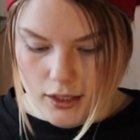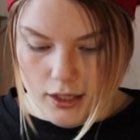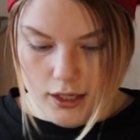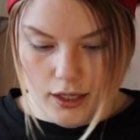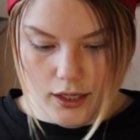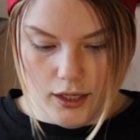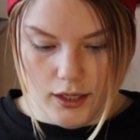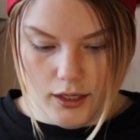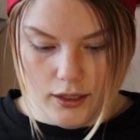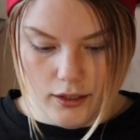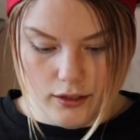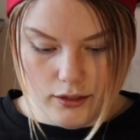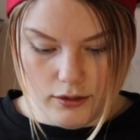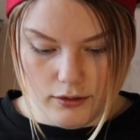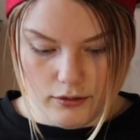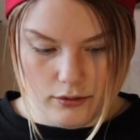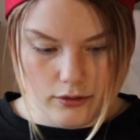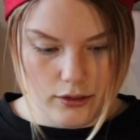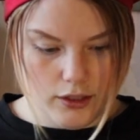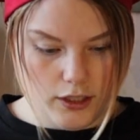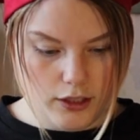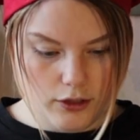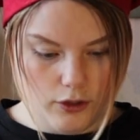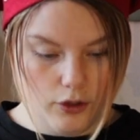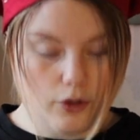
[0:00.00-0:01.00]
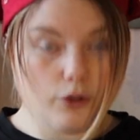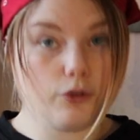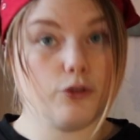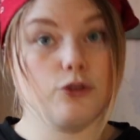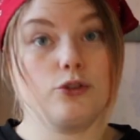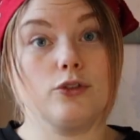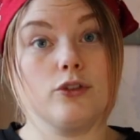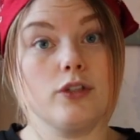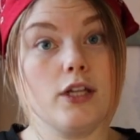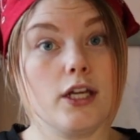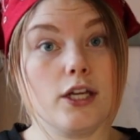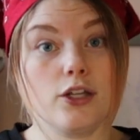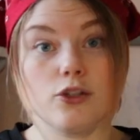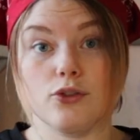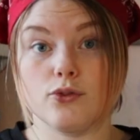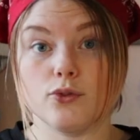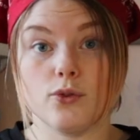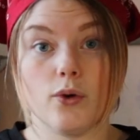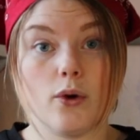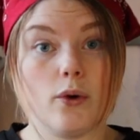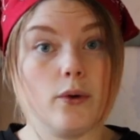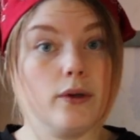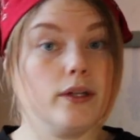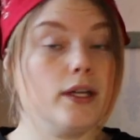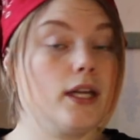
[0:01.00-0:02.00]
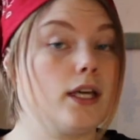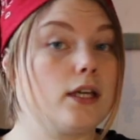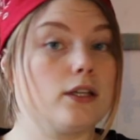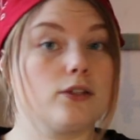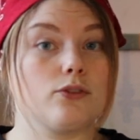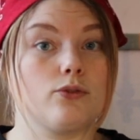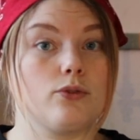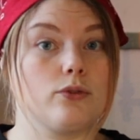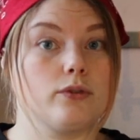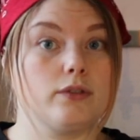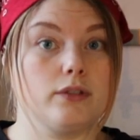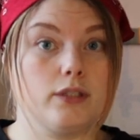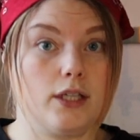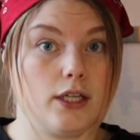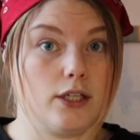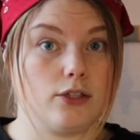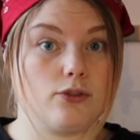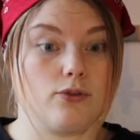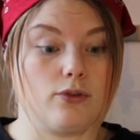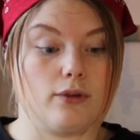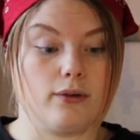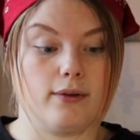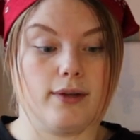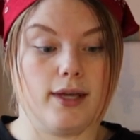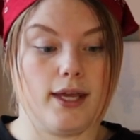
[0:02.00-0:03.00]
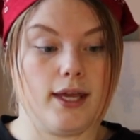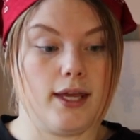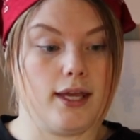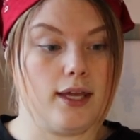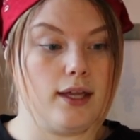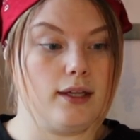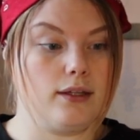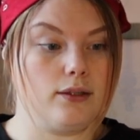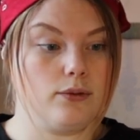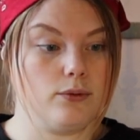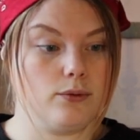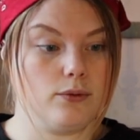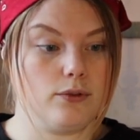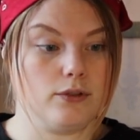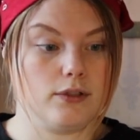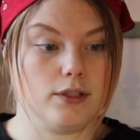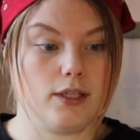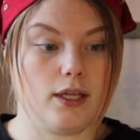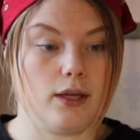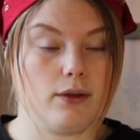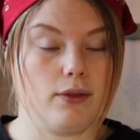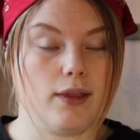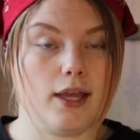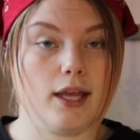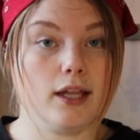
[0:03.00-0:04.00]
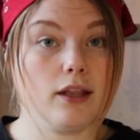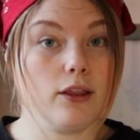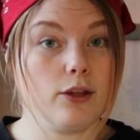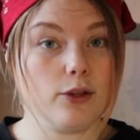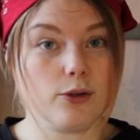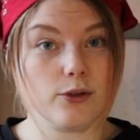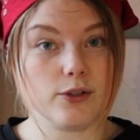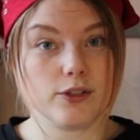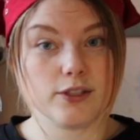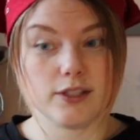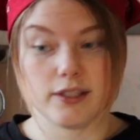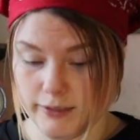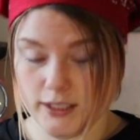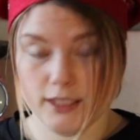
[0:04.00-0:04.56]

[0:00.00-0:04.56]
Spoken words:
and then go to the next row and next row and next row, and we'll see how that looks.